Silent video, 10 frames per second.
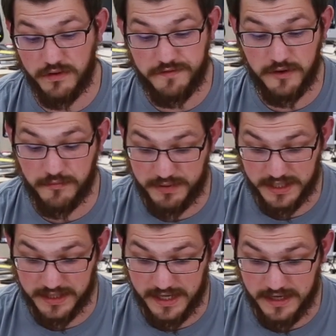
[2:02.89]
Woodfill
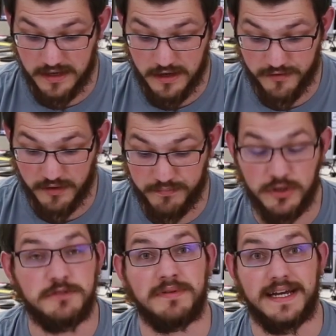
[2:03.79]
PLA from
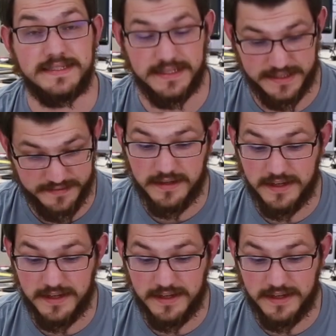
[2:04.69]
Push Plastic.